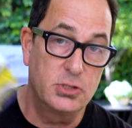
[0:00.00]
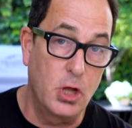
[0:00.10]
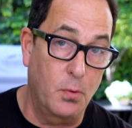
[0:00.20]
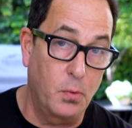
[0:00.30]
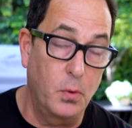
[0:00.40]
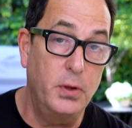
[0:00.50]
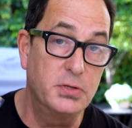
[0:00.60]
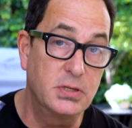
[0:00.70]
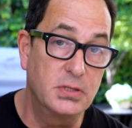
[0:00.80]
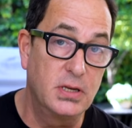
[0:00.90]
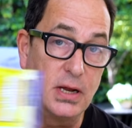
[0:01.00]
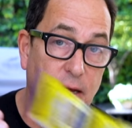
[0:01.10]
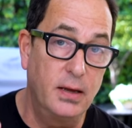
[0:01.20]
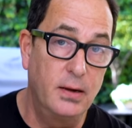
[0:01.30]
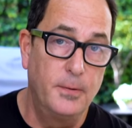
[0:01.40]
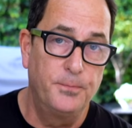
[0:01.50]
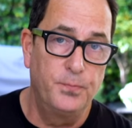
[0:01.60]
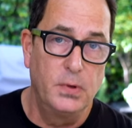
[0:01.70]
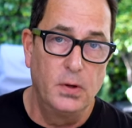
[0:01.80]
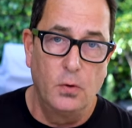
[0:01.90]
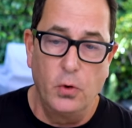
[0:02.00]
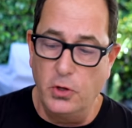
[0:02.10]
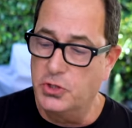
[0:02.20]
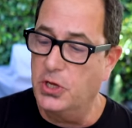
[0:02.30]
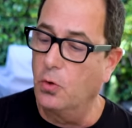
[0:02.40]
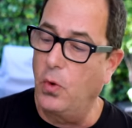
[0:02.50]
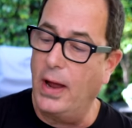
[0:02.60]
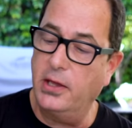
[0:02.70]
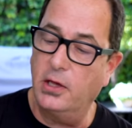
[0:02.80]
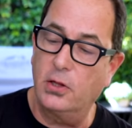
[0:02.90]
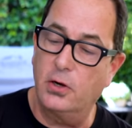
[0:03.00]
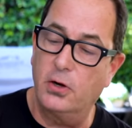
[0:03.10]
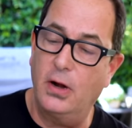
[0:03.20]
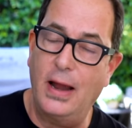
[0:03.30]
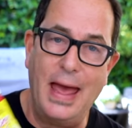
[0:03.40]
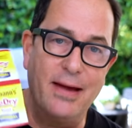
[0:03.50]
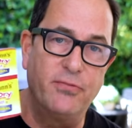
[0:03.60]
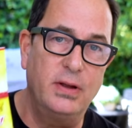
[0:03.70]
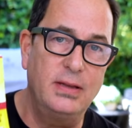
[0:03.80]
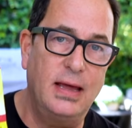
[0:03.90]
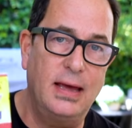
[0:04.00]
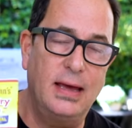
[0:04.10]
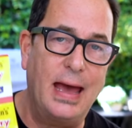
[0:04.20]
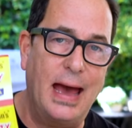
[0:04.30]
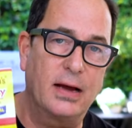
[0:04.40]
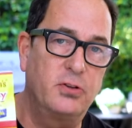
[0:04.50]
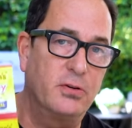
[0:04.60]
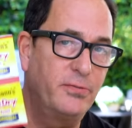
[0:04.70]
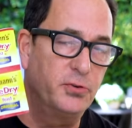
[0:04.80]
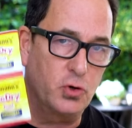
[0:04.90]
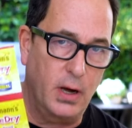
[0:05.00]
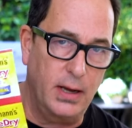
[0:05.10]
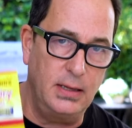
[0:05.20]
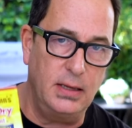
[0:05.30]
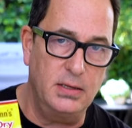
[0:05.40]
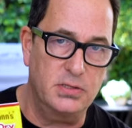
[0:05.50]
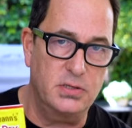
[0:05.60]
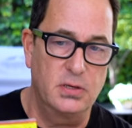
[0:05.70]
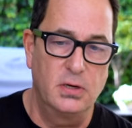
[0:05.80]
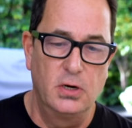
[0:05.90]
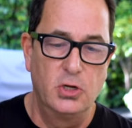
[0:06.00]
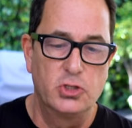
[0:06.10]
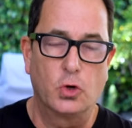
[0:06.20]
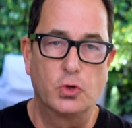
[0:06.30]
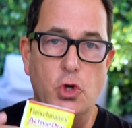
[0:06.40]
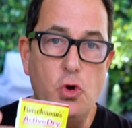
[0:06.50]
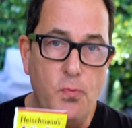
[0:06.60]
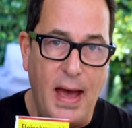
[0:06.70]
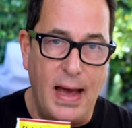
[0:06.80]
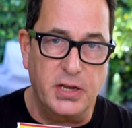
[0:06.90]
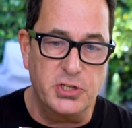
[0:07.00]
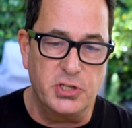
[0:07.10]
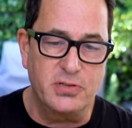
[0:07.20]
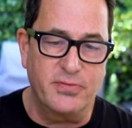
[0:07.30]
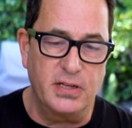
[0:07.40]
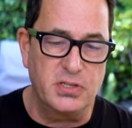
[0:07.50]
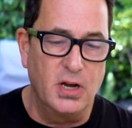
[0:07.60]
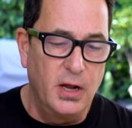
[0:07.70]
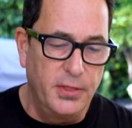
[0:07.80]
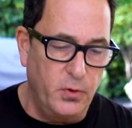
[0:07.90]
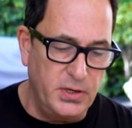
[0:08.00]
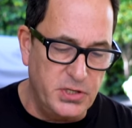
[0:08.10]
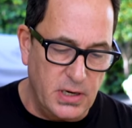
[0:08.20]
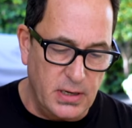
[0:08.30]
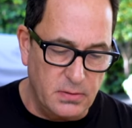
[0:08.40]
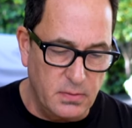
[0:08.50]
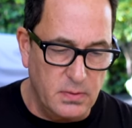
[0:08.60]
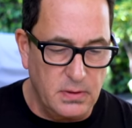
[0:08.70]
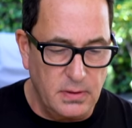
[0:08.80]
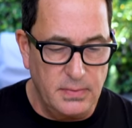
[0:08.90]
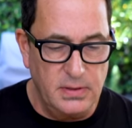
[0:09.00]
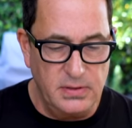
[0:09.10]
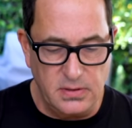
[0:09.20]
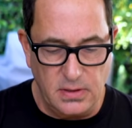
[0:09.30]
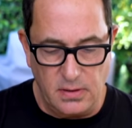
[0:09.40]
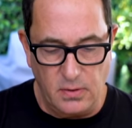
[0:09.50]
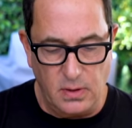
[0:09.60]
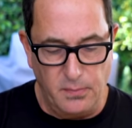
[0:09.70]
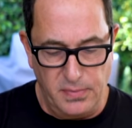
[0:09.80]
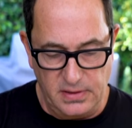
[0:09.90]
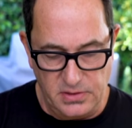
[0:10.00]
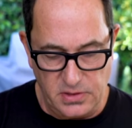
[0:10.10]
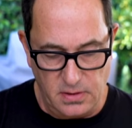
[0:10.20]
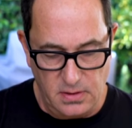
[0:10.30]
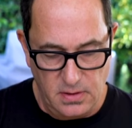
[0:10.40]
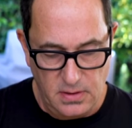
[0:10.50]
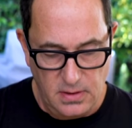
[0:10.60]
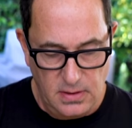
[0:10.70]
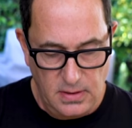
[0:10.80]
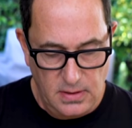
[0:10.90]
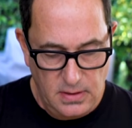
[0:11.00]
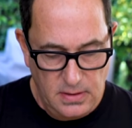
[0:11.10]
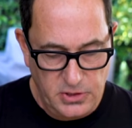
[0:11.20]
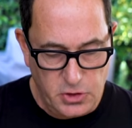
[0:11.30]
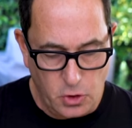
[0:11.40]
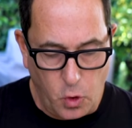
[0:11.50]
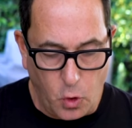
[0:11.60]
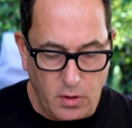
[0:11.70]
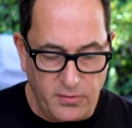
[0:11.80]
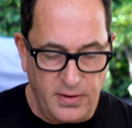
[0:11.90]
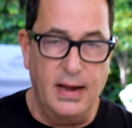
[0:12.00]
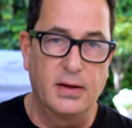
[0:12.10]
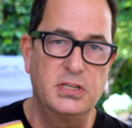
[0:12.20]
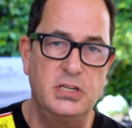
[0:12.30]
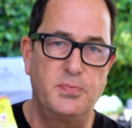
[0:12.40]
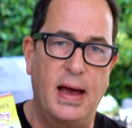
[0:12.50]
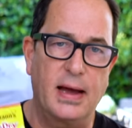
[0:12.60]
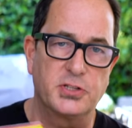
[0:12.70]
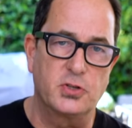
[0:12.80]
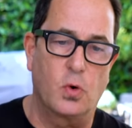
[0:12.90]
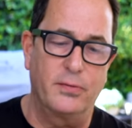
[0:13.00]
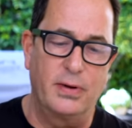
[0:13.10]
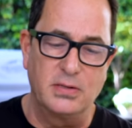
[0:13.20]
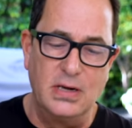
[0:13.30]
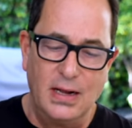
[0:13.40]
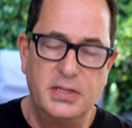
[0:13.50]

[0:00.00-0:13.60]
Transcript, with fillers: It's not what we're using today. We're using regular, everyday, active, dry yeast. So two packages of this. They're each an ounce. What are, these I don't know how big these are. These are a quarter of an ounce. Each packet's a quarter of an ounce.